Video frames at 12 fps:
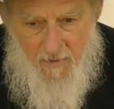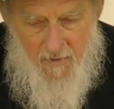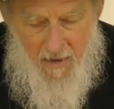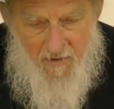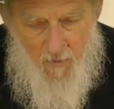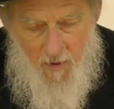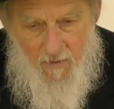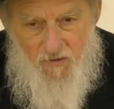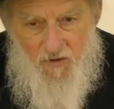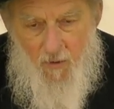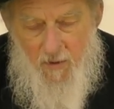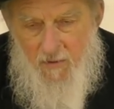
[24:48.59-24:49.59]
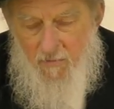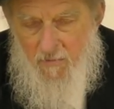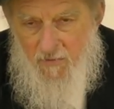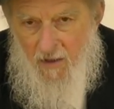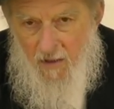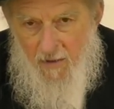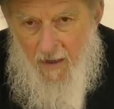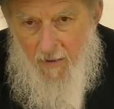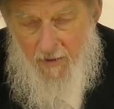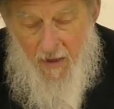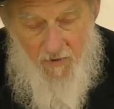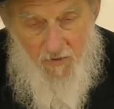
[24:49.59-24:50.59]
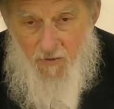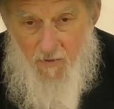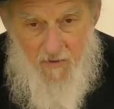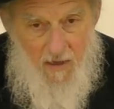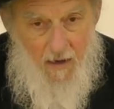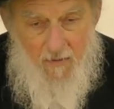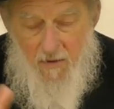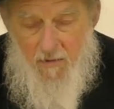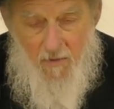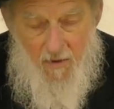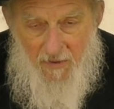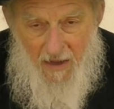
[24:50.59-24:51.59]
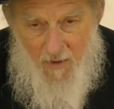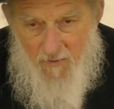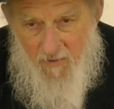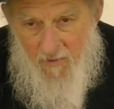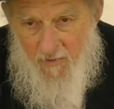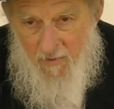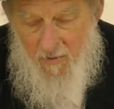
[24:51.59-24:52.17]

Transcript: That's a way of showing solidarity. I just heard now that 1,000